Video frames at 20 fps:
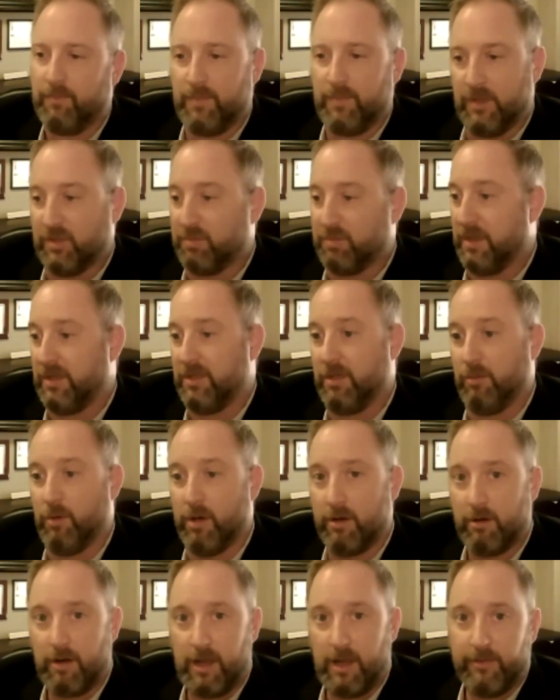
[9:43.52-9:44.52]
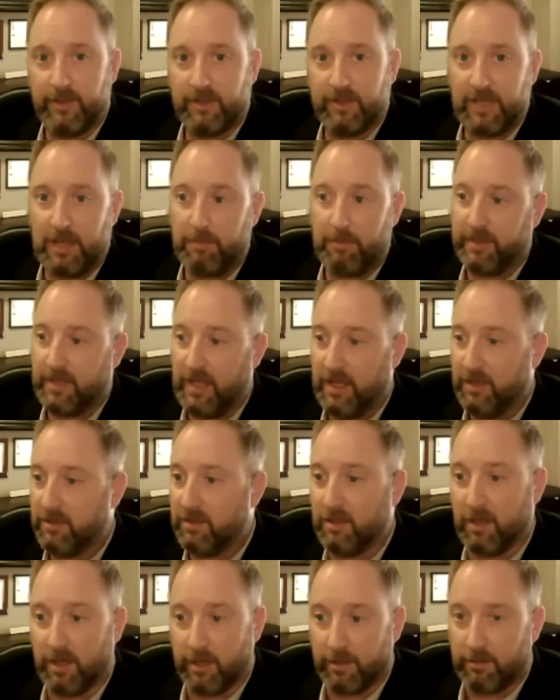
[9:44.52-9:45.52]
You spend 200 on this
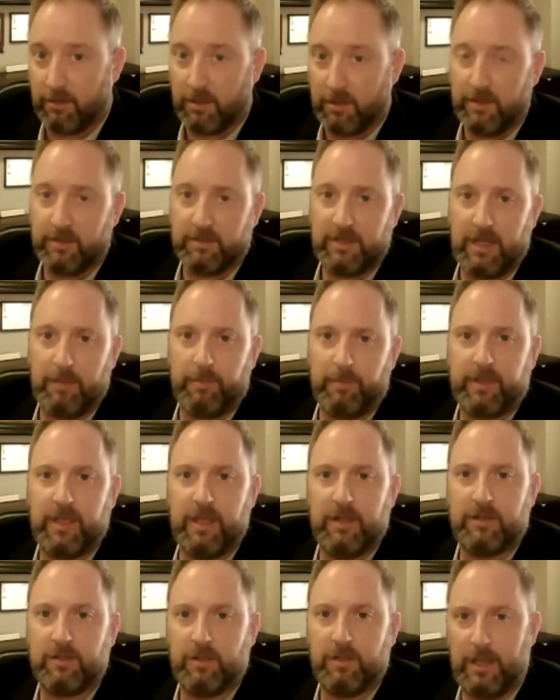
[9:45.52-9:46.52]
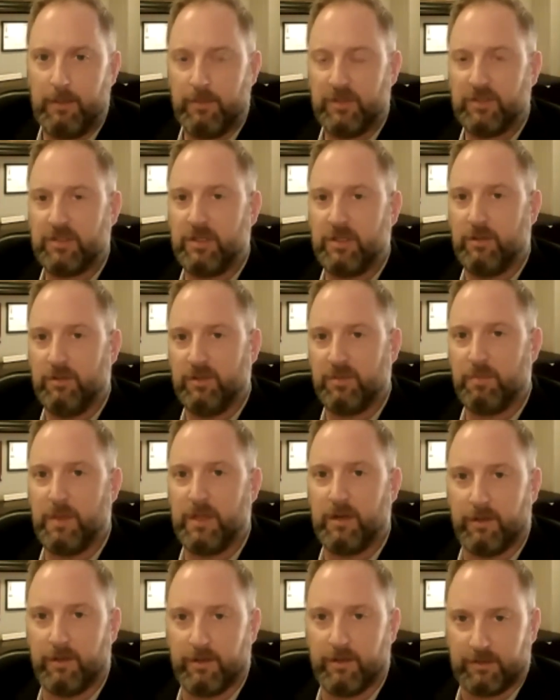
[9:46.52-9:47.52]
application, 100 on this application. How much do you
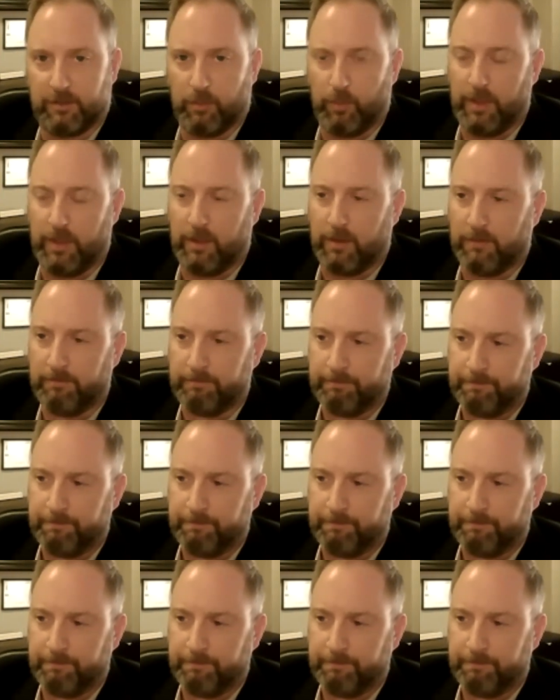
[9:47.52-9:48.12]
spend on this a week?